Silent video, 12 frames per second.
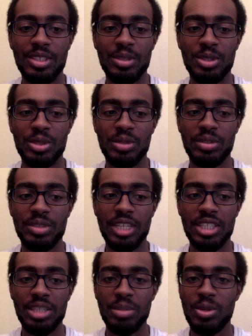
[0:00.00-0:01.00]
sort of
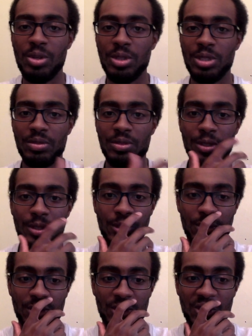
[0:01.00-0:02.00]
set some goals
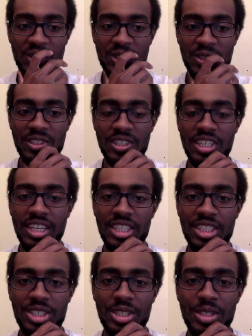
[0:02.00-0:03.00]
for the
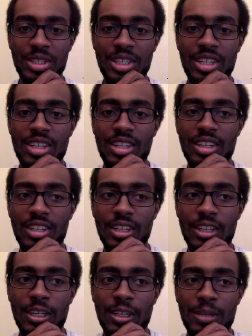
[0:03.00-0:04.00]
next year,
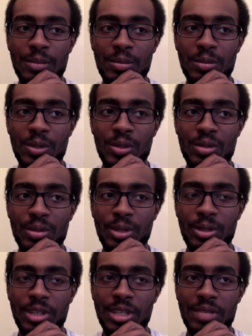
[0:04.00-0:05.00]
both for my
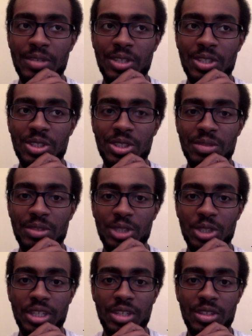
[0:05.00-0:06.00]
own life and also just for the
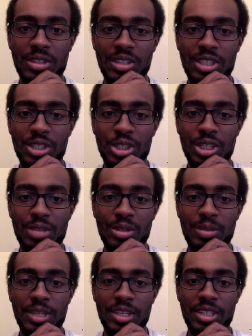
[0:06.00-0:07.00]
channel in
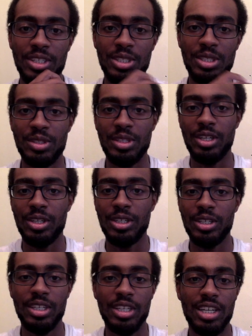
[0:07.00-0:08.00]
general, because they
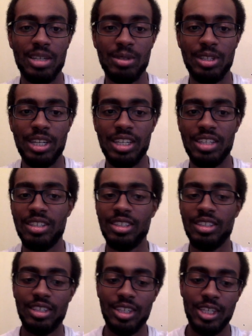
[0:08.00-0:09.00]
are kind of related,
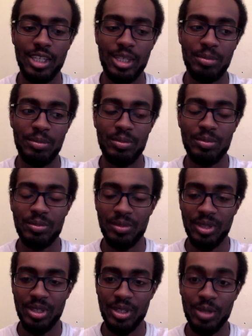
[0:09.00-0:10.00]

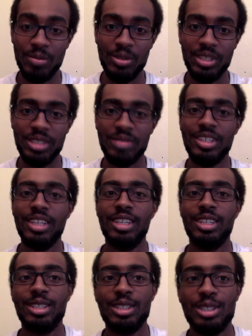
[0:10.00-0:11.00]
hopefully.
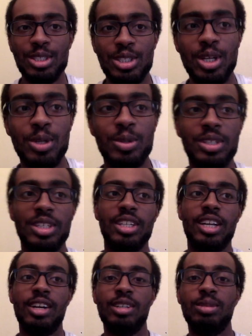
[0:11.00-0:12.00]
So,
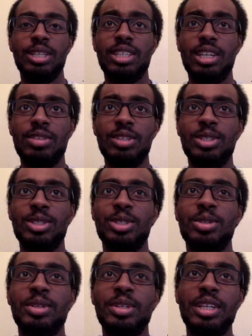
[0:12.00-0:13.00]
how do I tell this
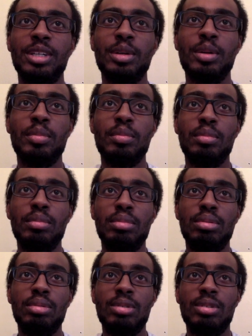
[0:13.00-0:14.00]
story
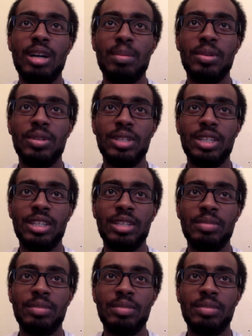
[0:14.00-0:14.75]
properly?